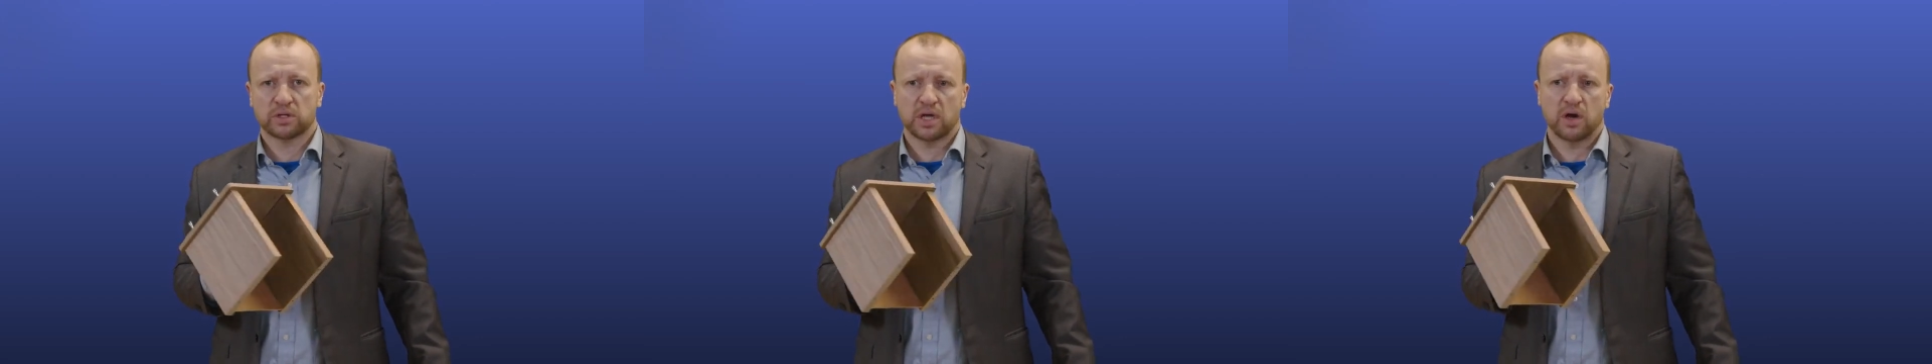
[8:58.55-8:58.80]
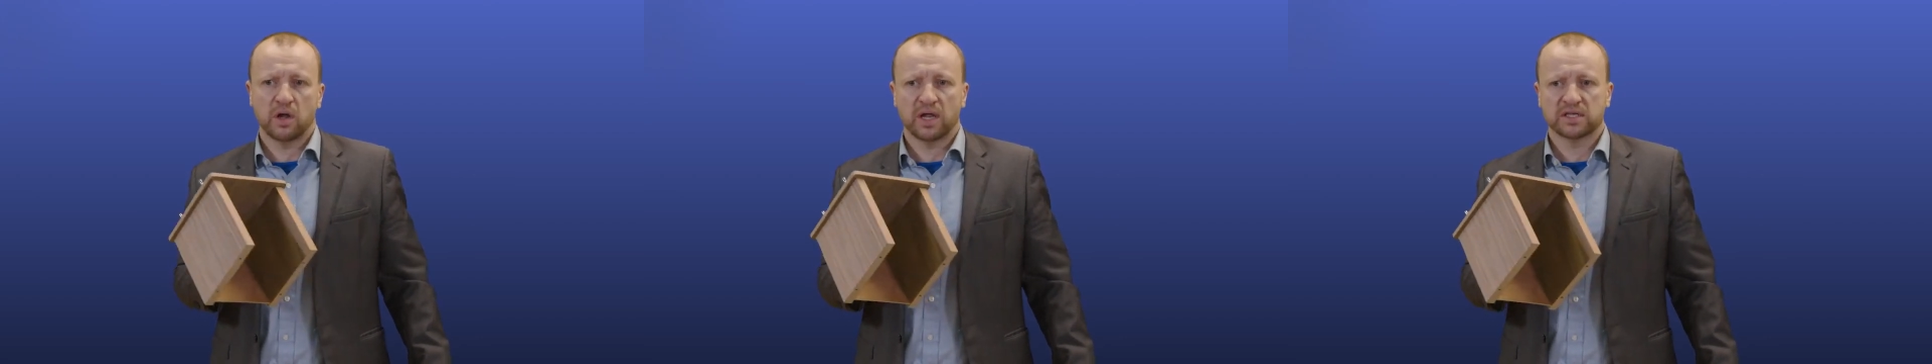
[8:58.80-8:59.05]
that
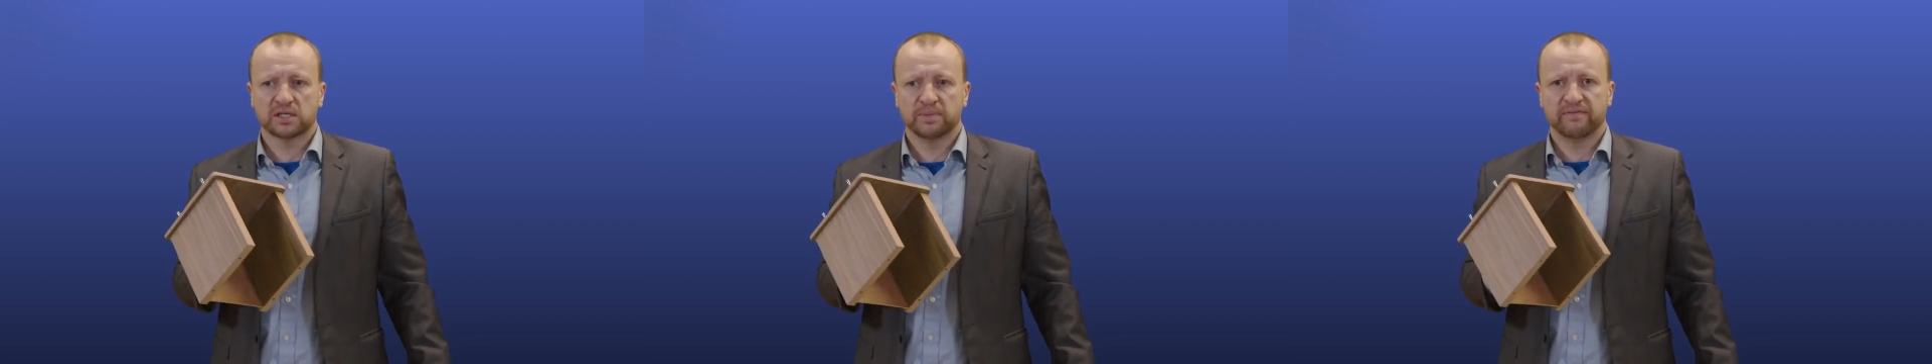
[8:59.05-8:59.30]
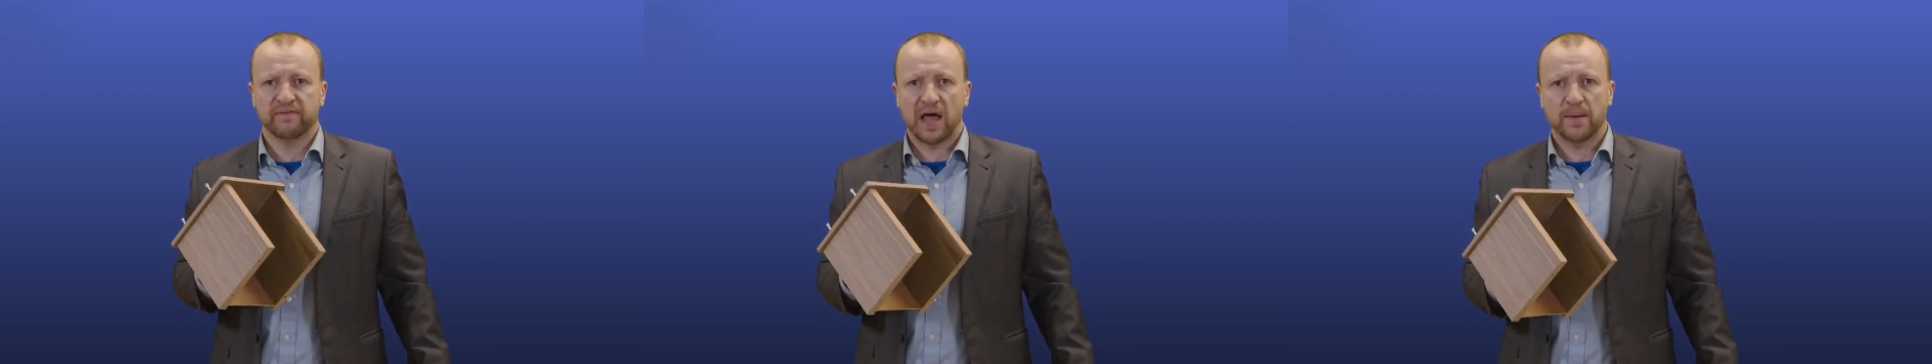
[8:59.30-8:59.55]
all has to be
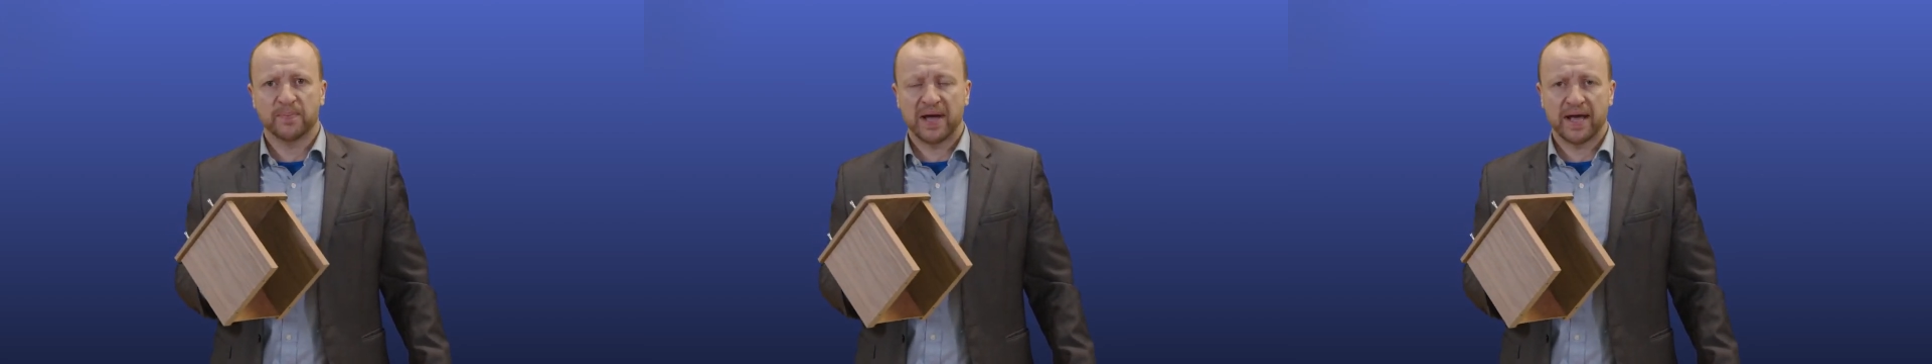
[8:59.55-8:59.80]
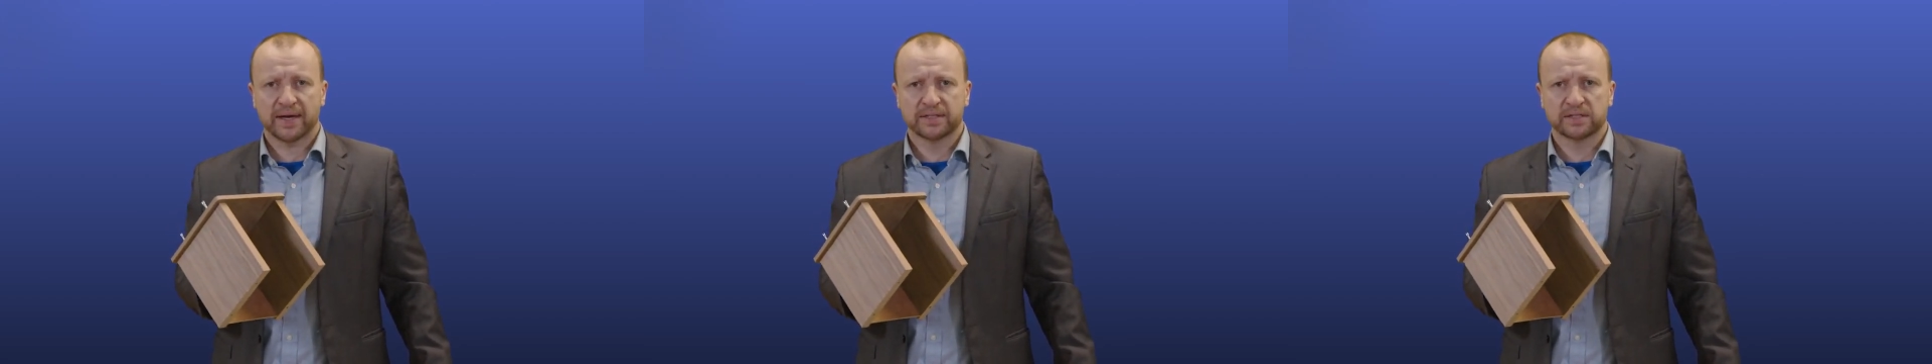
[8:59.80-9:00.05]
flat
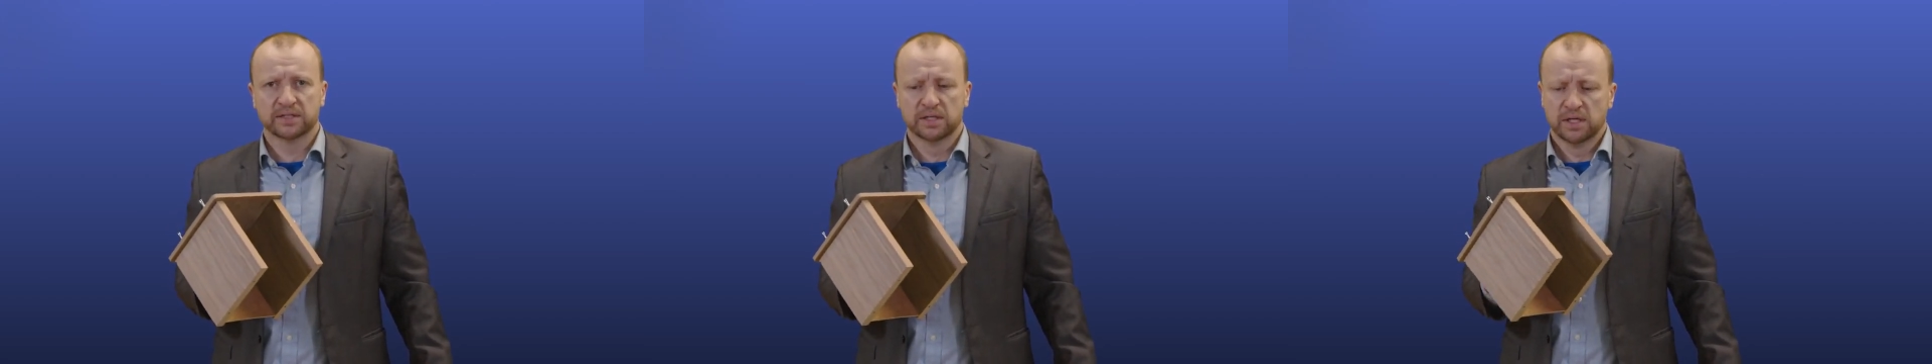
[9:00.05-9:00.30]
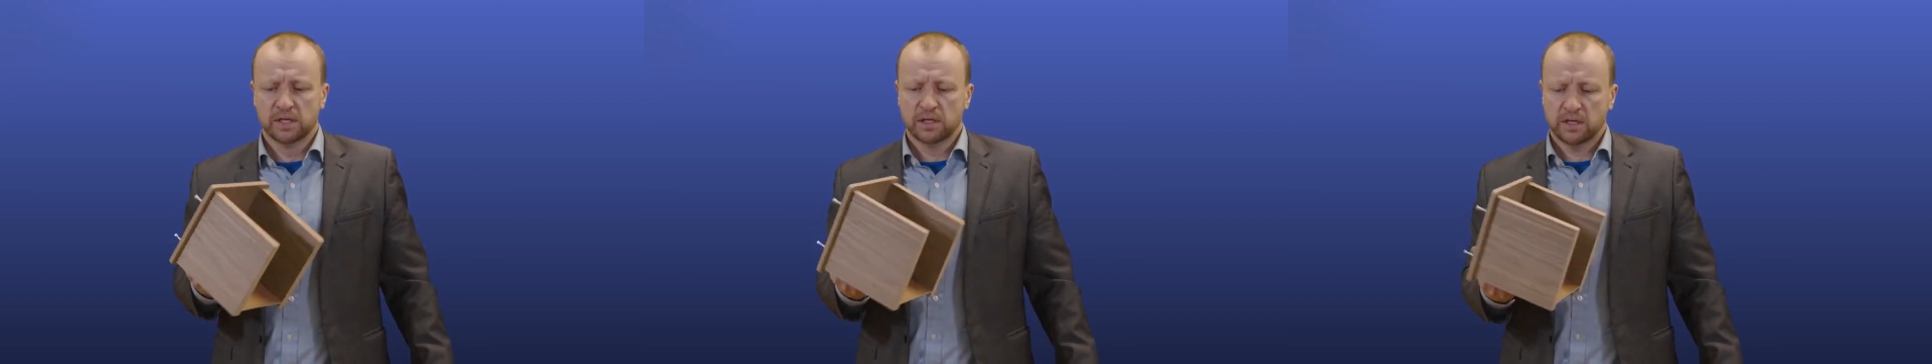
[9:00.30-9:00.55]
packed,
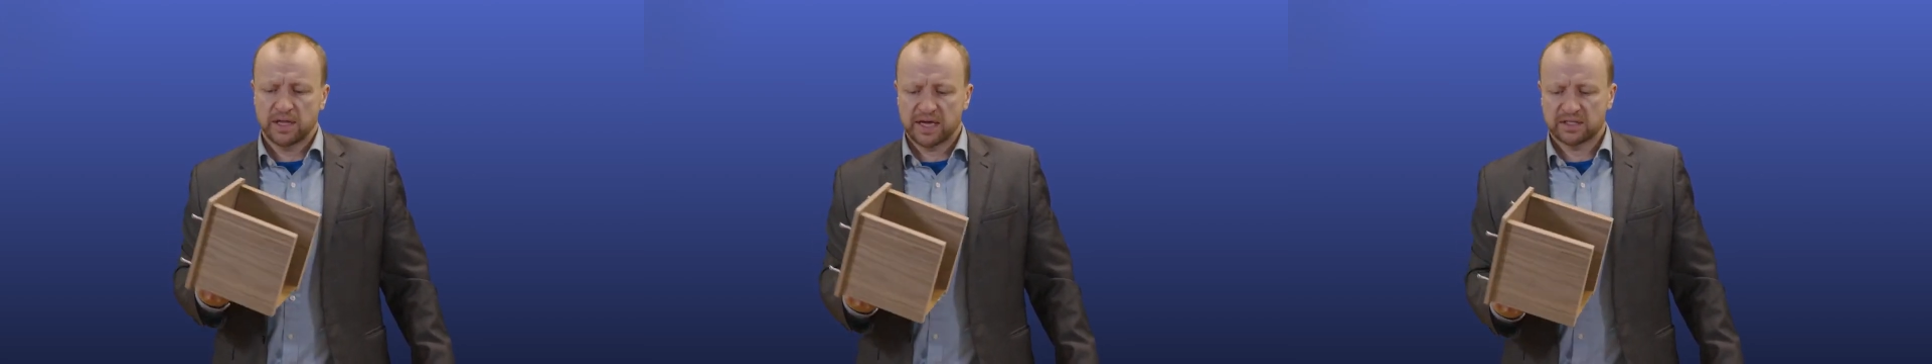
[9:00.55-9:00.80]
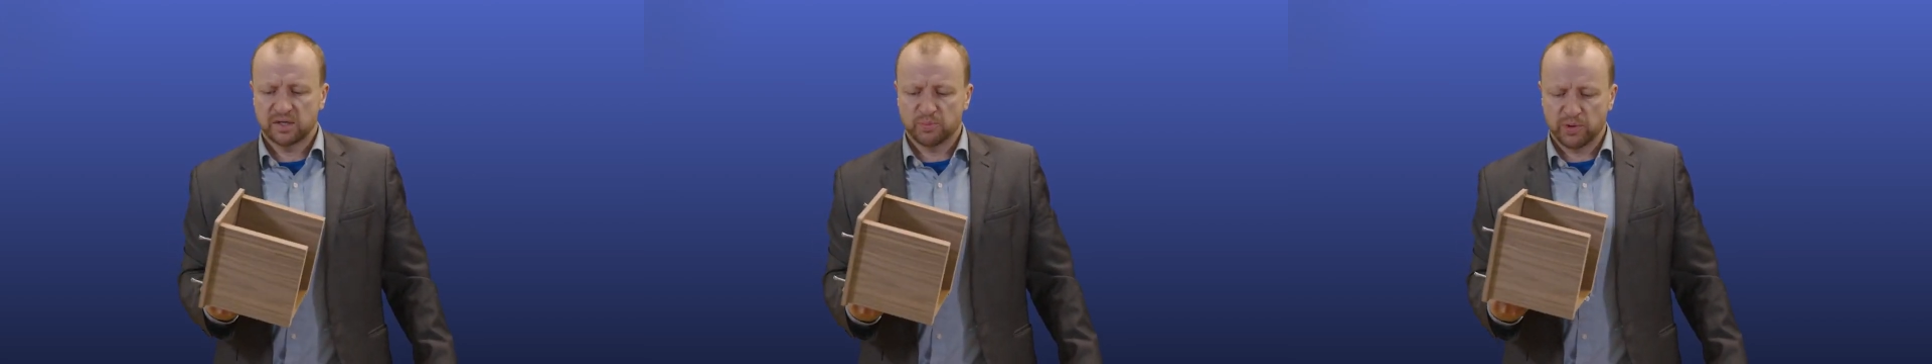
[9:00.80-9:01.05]
and
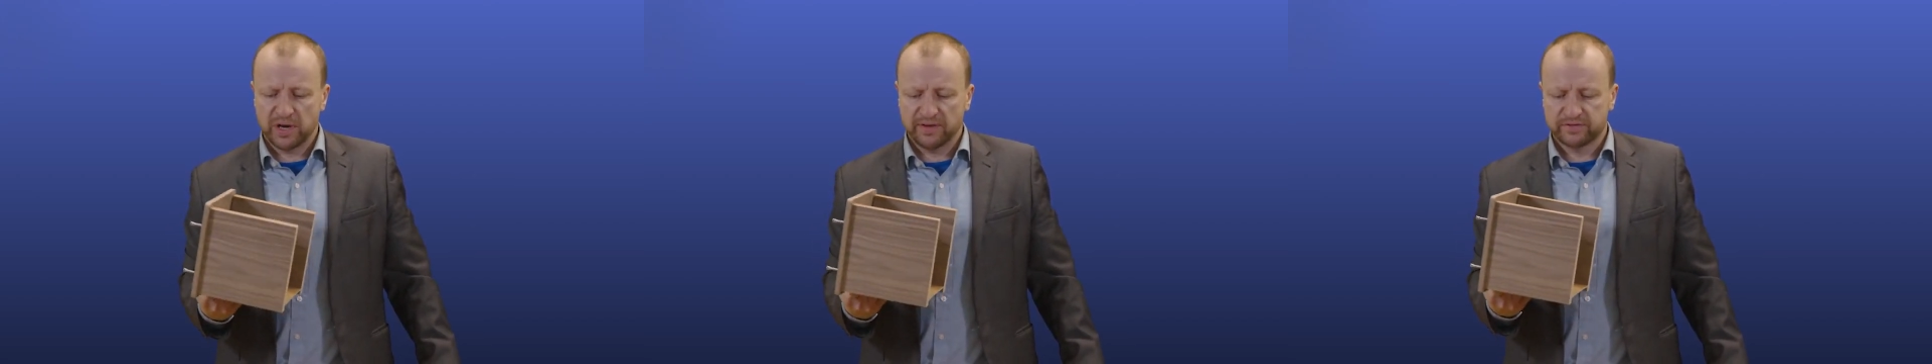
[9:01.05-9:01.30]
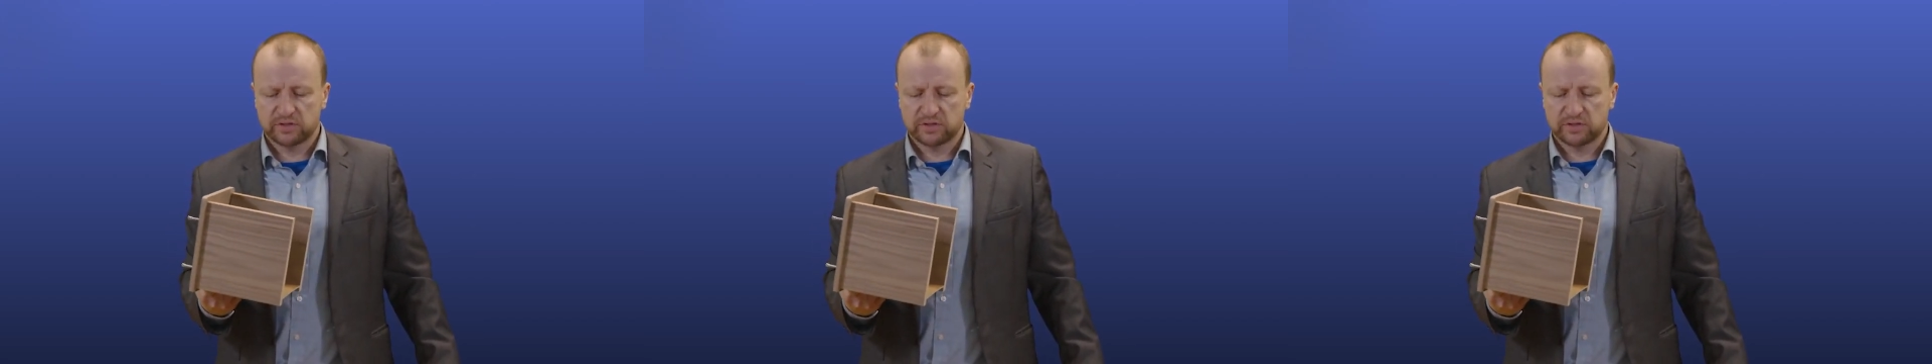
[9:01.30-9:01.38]
that's the brief.